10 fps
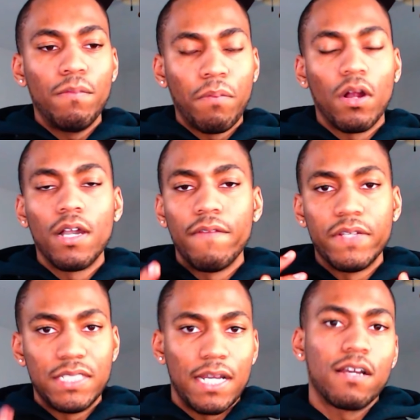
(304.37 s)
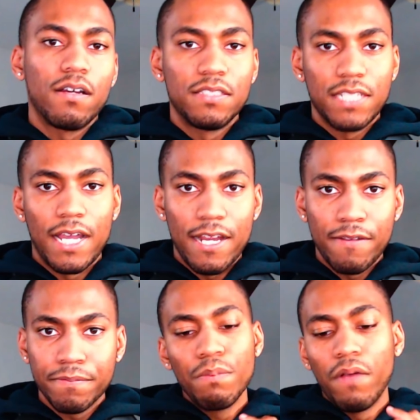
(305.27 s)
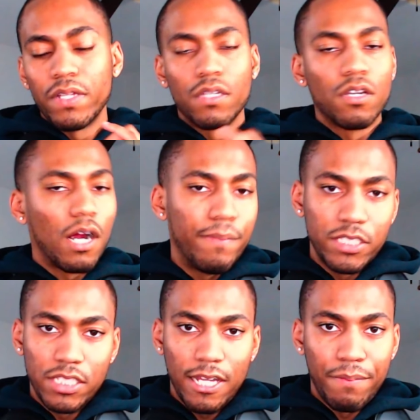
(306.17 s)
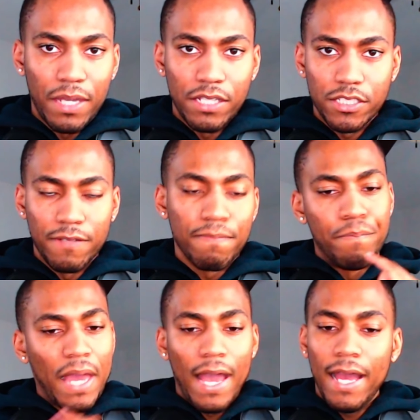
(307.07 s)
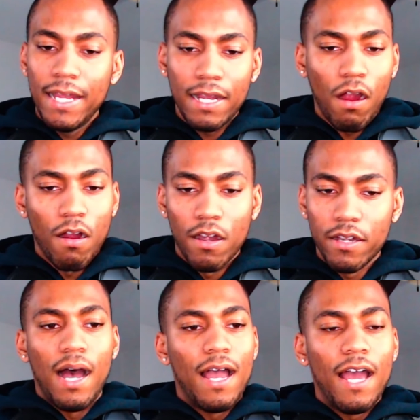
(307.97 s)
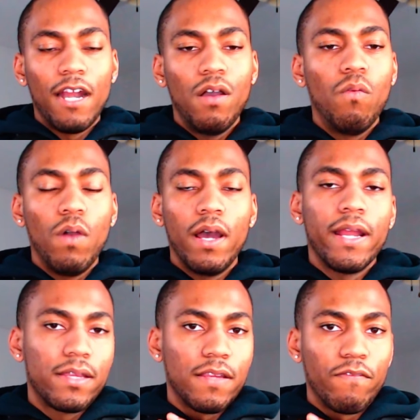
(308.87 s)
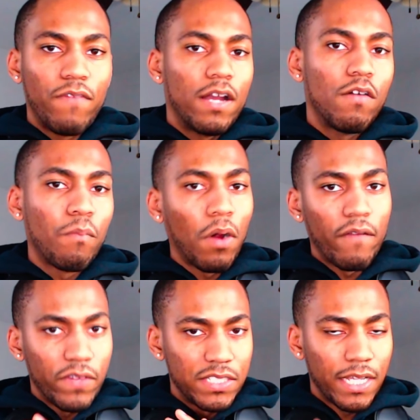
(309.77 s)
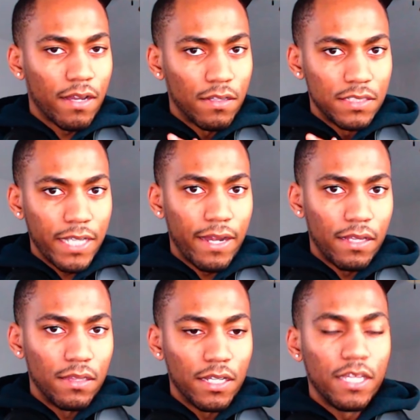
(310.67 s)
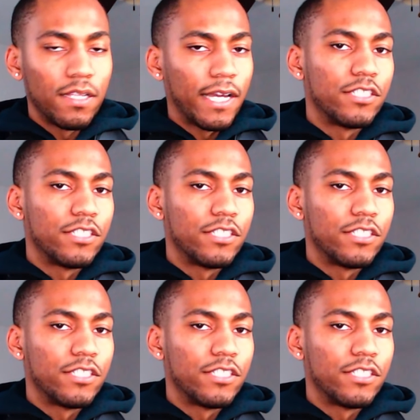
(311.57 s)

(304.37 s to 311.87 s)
part of Attack on Titan, but with garbage animation, bad art. I don't want the final part of Attack on Titan looking like